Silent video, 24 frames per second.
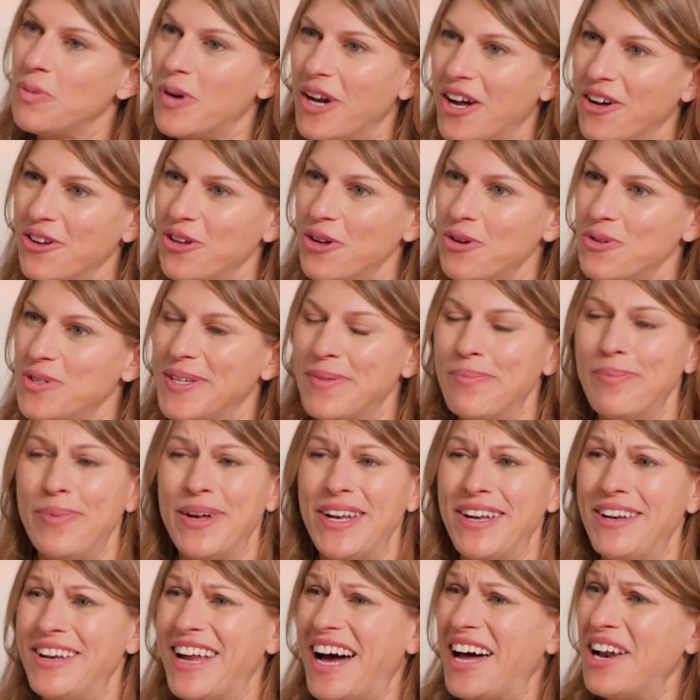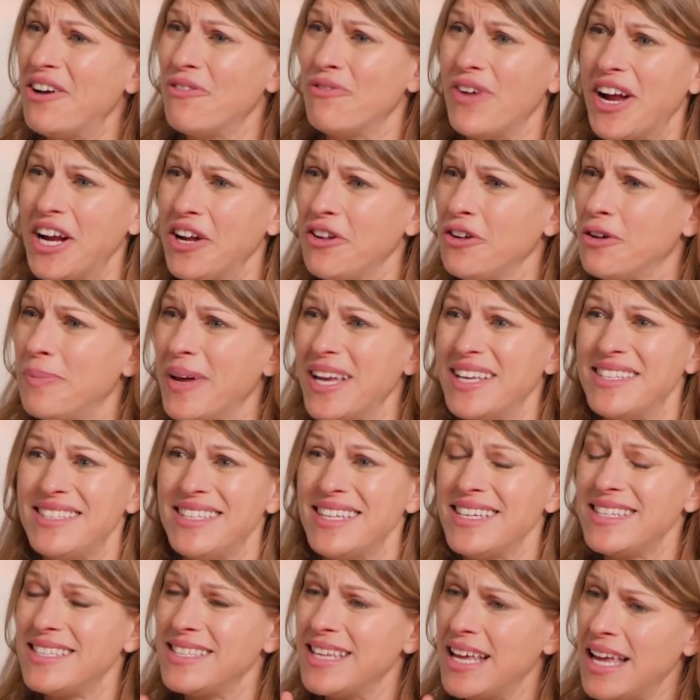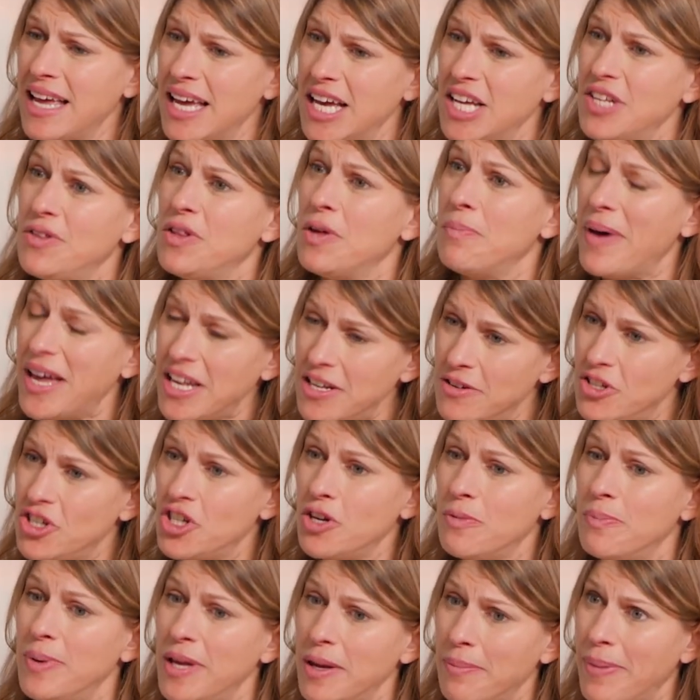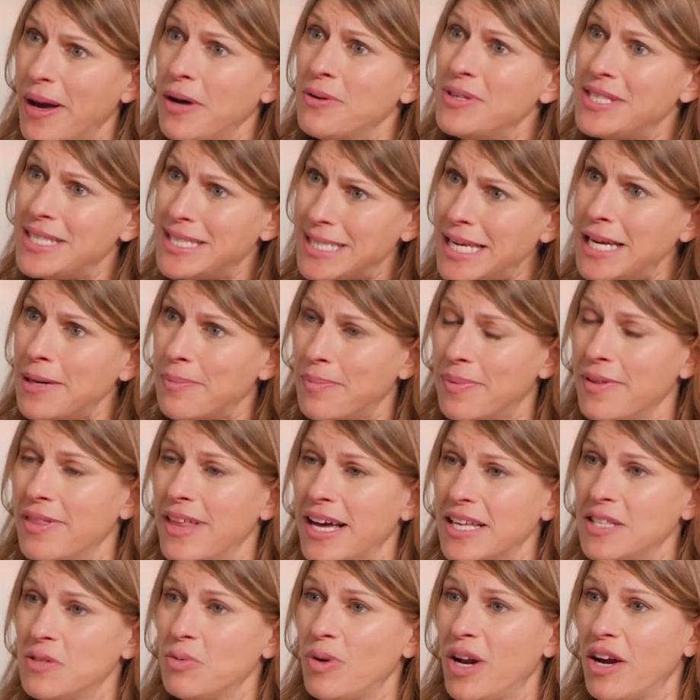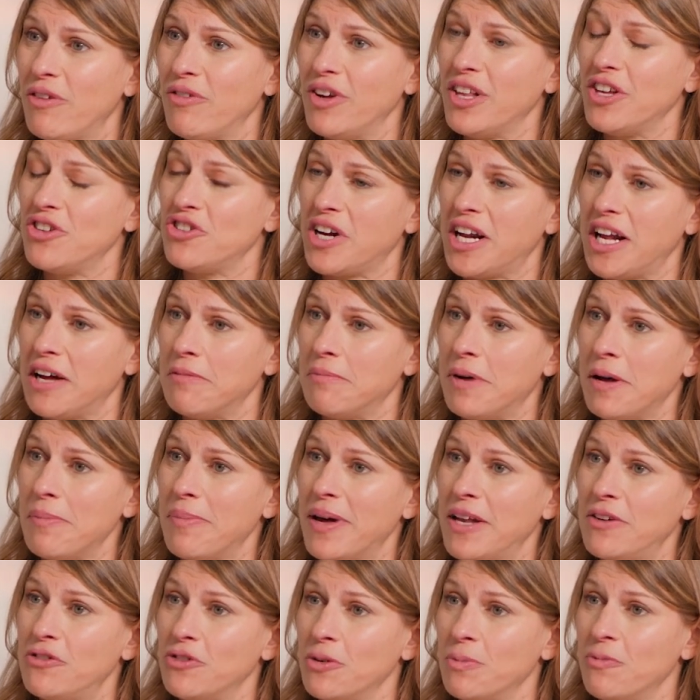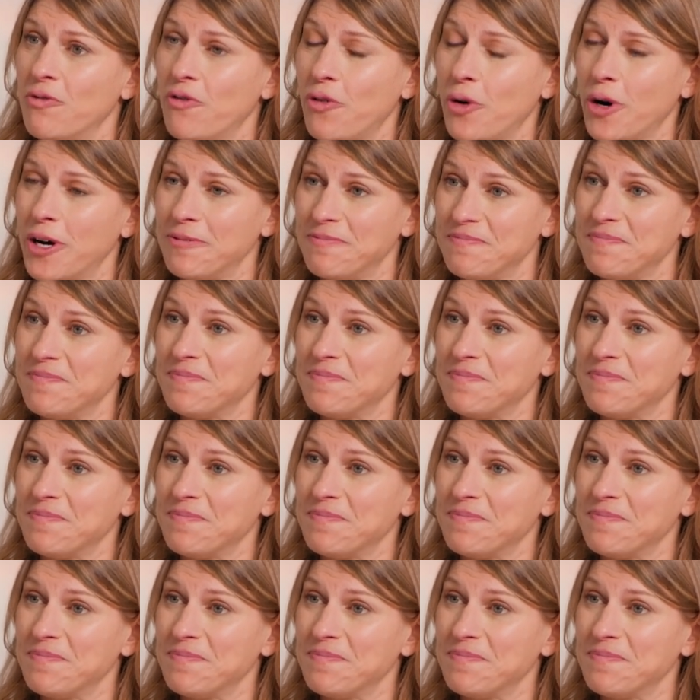when I'll use it, but on a regular basis, the bed should be about sleep. That's what I really try to have my bedroom for.